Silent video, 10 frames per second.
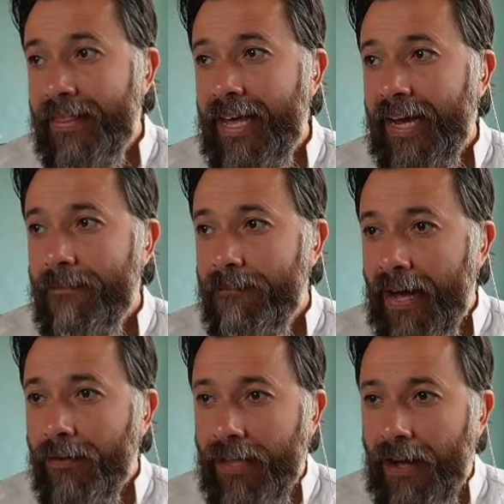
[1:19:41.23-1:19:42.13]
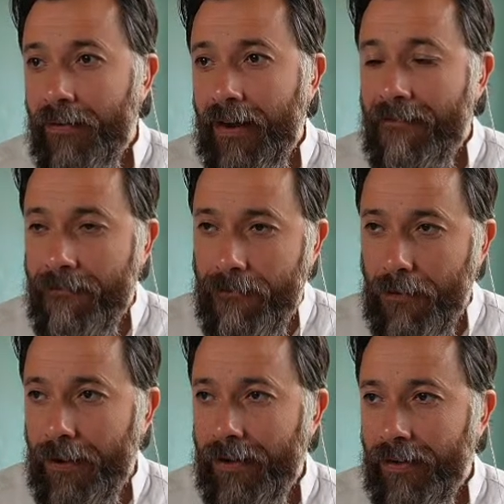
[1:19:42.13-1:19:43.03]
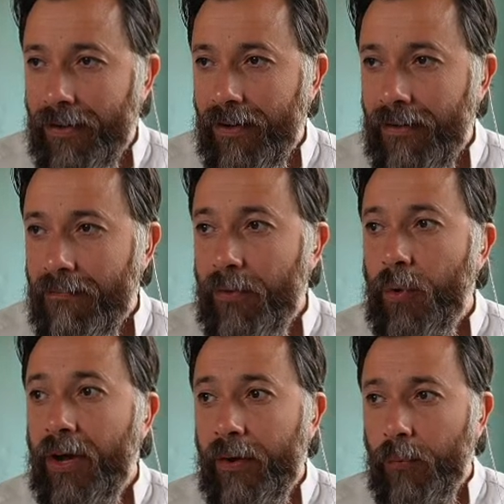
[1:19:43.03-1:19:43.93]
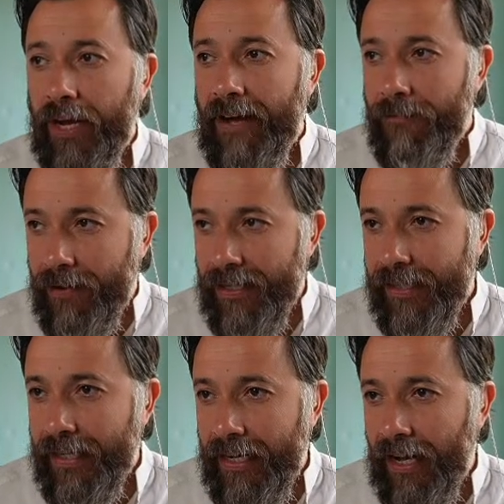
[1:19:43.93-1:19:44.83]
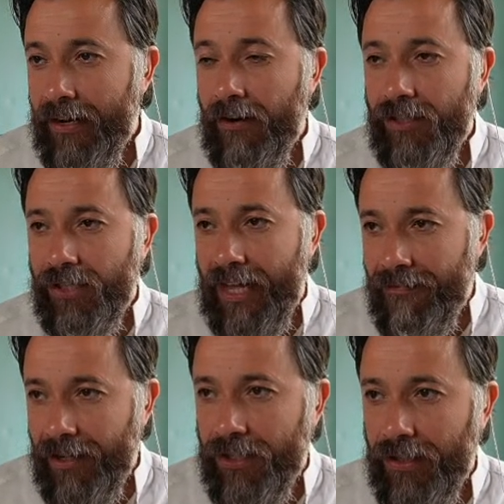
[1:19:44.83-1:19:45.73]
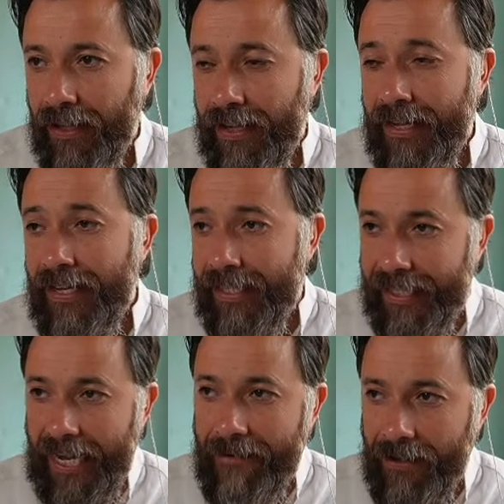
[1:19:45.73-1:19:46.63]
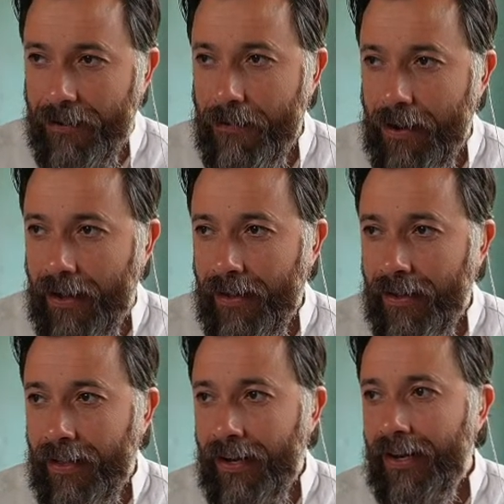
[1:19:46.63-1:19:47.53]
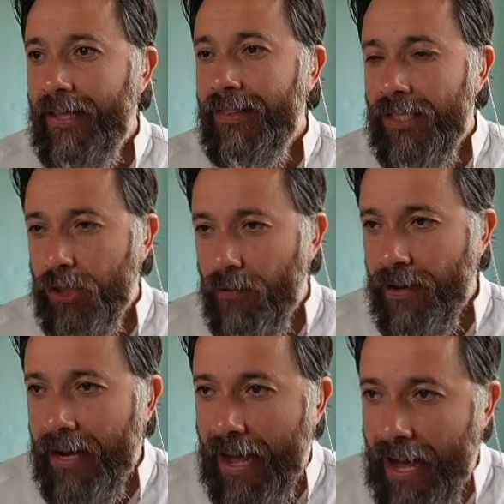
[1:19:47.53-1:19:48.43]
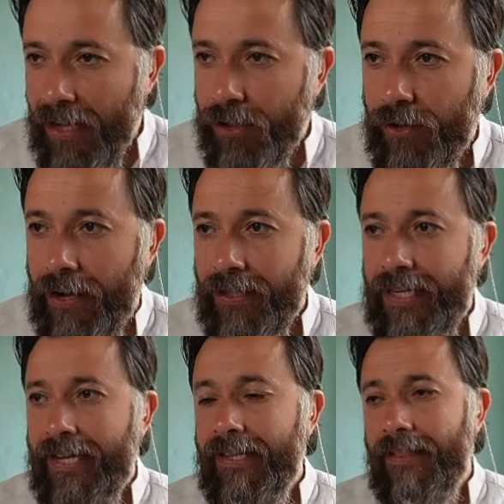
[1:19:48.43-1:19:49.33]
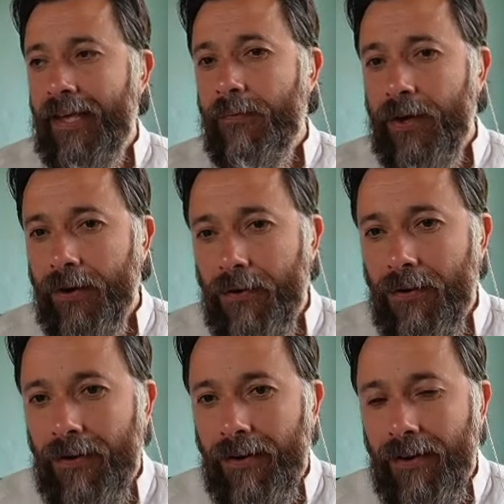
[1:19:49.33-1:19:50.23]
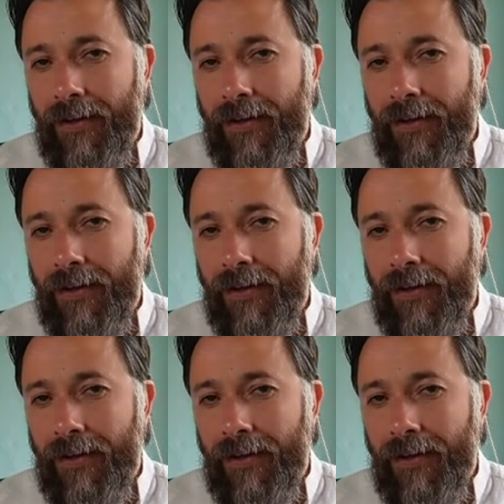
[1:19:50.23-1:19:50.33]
But they have bowed down and fallen, but we have risen and are established. Save Yahuwah, let the sovereign answer us in the day we call.